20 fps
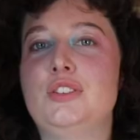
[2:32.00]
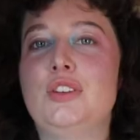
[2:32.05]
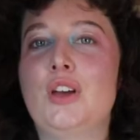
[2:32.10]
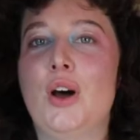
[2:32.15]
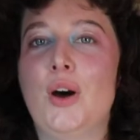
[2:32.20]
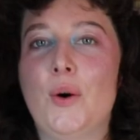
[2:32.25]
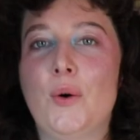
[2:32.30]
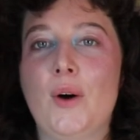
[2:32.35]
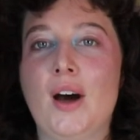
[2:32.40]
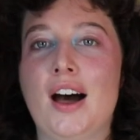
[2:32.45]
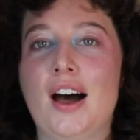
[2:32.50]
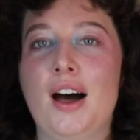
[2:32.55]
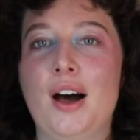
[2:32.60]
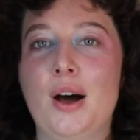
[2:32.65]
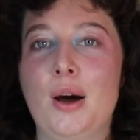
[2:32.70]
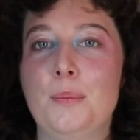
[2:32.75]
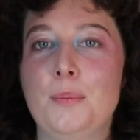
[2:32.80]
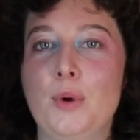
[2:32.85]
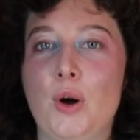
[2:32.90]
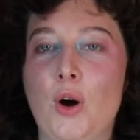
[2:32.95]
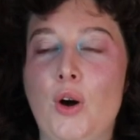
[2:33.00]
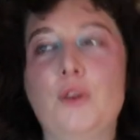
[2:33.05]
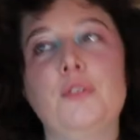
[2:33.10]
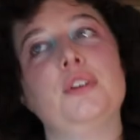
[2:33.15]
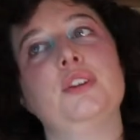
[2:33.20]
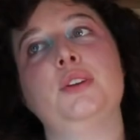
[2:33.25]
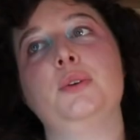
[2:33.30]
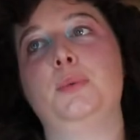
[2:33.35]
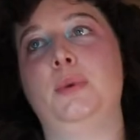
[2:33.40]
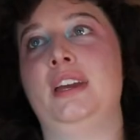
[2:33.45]
So um,
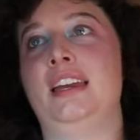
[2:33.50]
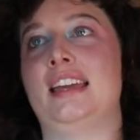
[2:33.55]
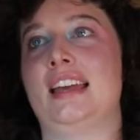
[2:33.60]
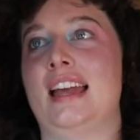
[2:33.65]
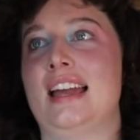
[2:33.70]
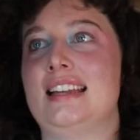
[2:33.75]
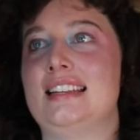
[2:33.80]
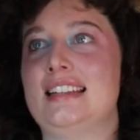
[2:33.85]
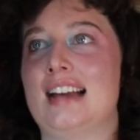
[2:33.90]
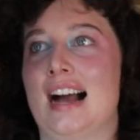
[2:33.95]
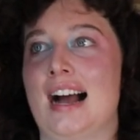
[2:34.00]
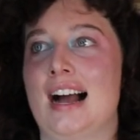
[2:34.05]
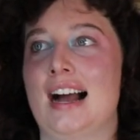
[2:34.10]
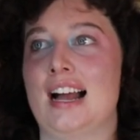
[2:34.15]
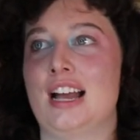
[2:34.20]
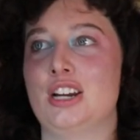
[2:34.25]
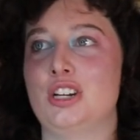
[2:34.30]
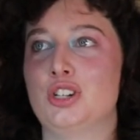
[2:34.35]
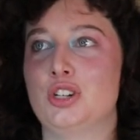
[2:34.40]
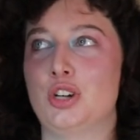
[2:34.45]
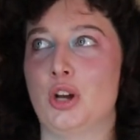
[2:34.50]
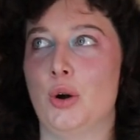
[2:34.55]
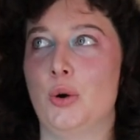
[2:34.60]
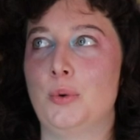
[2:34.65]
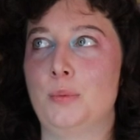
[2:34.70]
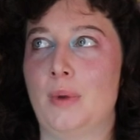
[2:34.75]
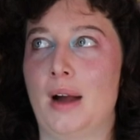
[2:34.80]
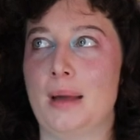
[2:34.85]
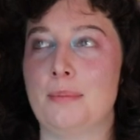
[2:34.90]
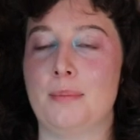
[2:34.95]
over the weekend, I
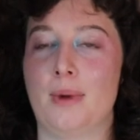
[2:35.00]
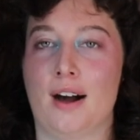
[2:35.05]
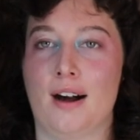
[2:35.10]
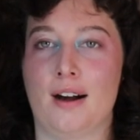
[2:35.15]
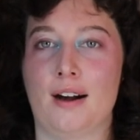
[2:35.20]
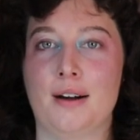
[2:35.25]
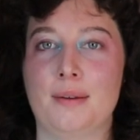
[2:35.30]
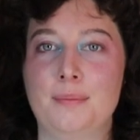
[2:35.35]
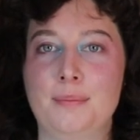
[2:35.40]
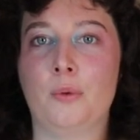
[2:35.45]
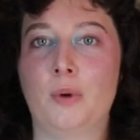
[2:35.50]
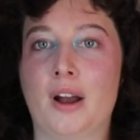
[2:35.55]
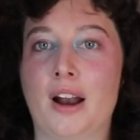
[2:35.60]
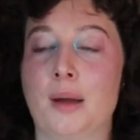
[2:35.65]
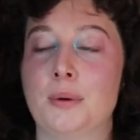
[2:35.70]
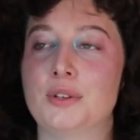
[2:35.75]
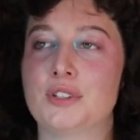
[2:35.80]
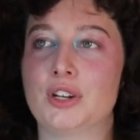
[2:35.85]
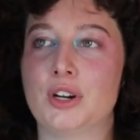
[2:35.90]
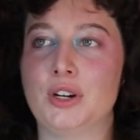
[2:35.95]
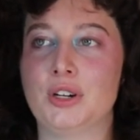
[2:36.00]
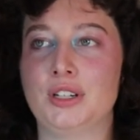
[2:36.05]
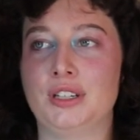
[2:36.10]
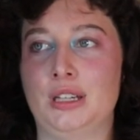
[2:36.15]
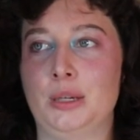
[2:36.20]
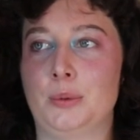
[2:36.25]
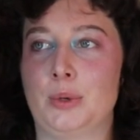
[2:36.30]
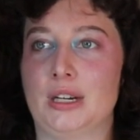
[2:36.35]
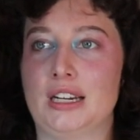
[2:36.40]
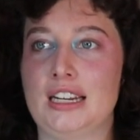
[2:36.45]
showed my mom what I was
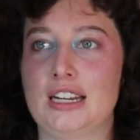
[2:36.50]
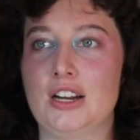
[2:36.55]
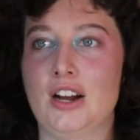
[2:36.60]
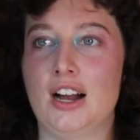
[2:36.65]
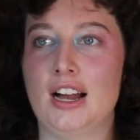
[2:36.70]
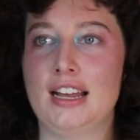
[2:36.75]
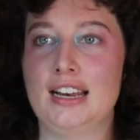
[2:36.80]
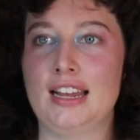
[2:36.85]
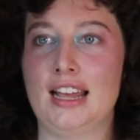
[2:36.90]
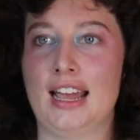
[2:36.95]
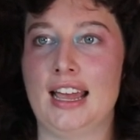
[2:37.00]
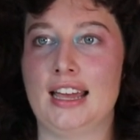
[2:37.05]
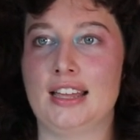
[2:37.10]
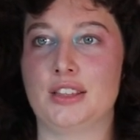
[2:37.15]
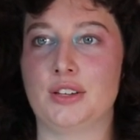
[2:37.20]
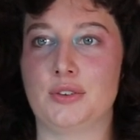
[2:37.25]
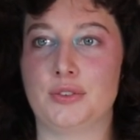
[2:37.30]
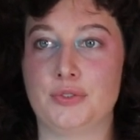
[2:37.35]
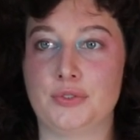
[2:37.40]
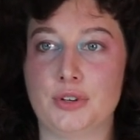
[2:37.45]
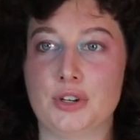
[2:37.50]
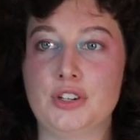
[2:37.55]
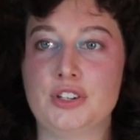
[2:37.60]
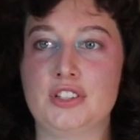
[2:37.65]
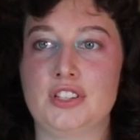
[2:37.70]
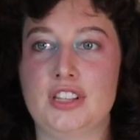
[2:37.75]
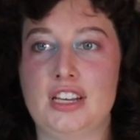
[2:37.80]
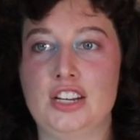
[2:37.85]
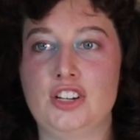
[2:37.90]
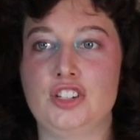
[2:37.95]
currently working on. And the
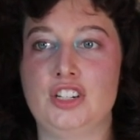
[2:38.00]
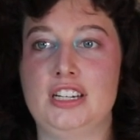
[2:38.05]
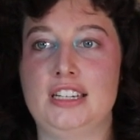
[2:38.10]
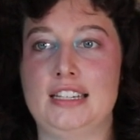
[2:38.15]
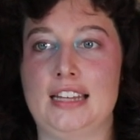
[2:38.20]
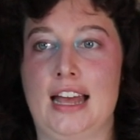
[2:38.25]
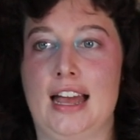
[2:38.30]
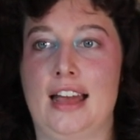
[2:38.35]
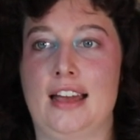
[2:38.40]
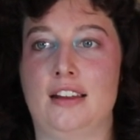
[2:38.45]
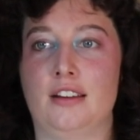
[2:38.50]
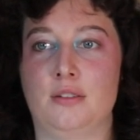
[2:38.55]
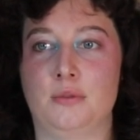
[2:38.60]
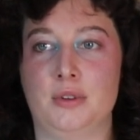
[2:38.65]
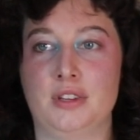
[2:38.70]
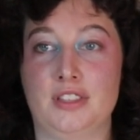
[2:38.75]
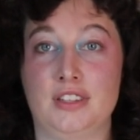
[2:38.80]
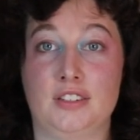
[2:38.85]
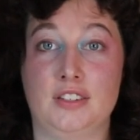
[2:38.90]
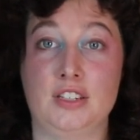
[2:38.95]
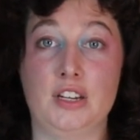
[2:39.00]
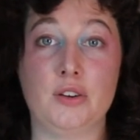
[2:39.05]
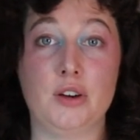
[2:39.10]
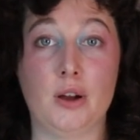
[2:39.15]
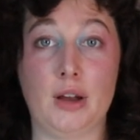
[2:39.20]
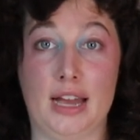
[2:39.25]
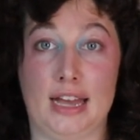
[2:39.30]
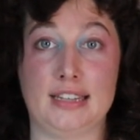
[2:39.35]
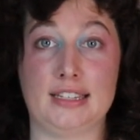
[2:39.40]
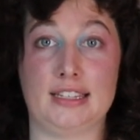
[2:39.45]
first thing she said with
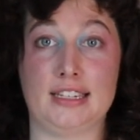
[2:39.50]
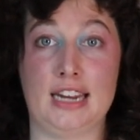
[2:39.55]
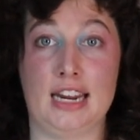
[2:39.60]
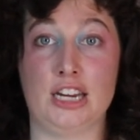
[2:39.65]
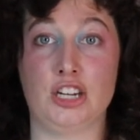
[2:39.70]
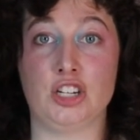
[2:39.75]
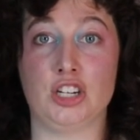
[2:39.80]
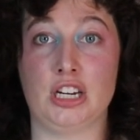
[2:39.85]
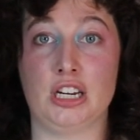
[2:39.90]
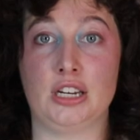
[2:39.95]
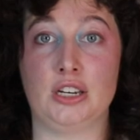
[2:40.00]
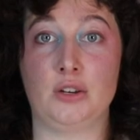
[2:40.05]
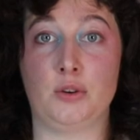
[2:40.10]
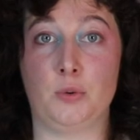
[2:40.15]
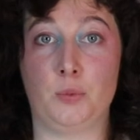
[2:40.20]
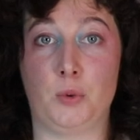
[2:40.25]
zero hesitation